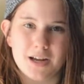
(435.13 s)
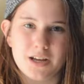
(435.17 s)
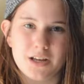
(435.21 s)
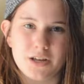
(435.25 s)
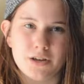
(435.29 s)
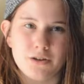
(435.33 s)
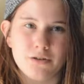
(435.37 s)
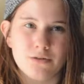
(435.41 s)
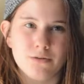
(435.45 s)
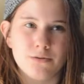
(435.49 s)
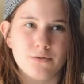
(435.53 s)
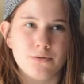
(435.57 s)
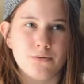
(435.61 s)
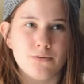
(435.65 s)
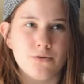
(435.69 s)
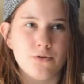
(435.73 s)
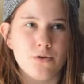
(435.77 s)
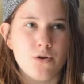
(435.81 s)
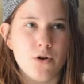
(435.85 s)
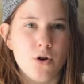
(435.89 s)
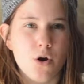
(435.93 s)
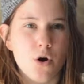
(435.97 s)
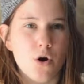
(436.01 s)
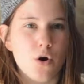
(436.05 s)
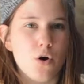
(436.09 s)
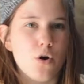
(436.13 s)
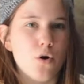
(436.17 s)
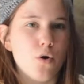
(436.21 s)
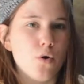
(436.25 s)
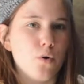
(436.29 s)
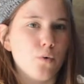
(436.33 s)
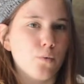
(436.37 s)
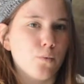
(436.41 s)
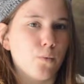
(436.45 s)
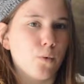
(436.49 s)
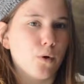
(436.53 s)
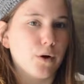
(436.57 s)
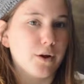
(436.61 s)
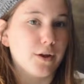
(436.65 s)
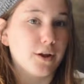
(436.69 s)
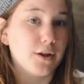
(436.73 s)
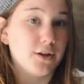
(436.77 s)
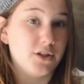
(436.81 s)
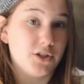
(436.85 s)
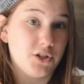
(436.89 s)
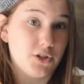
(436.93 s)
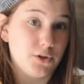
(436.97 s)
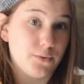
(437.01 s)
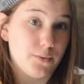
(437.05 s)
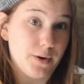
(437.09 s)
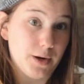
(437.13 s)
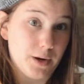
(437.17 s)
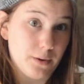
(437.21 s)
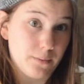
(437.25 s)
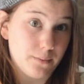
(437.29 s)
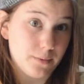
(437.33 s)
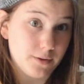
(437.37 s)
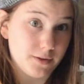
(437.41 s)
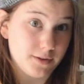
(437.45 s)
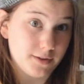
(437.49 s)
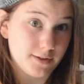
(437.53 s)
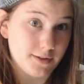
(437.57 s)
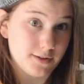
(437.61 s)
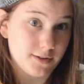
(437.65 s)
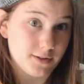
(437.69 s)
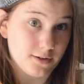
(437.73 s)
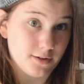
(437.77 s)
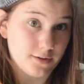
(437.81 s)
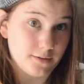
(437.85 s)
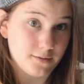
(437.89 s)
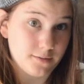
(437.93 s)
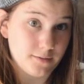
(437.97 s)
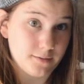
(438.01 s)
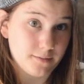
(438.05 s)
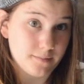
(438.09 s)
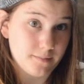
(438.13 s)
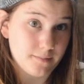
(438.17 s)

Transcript: you know what you're doing with the song.